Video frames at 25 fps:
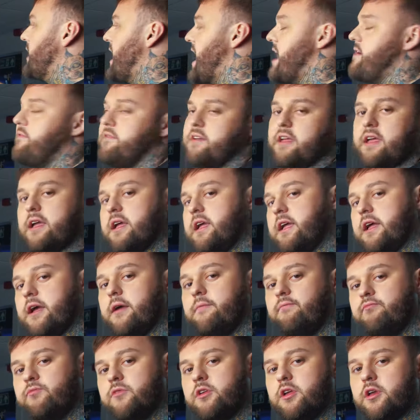heavier here,
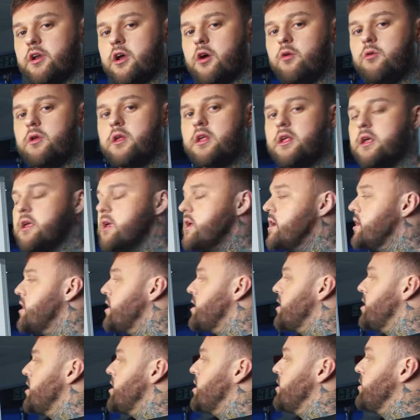you know?
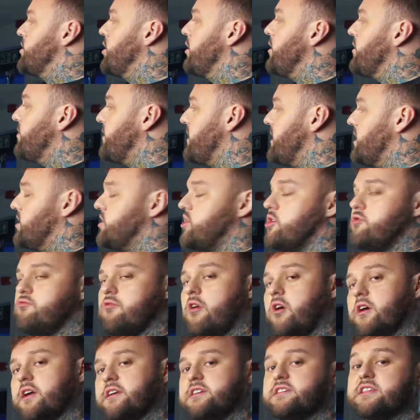The only thing you can do
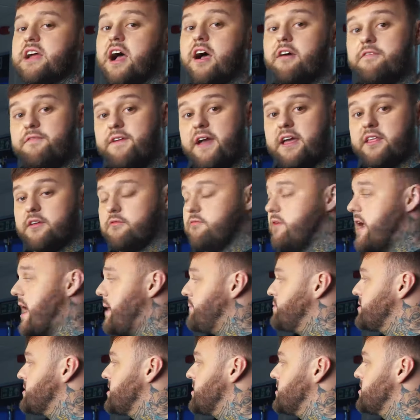wrong is start failing
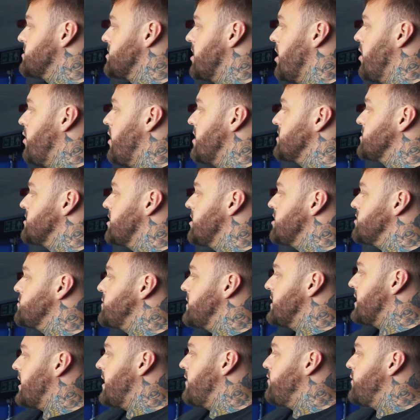reps. So as long as
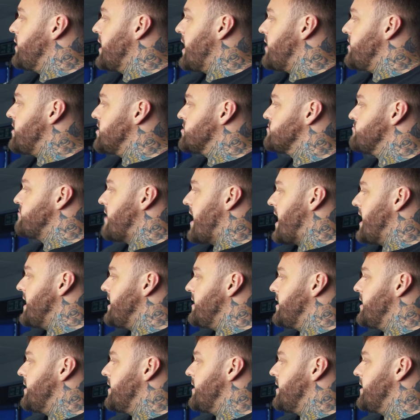if we get this right,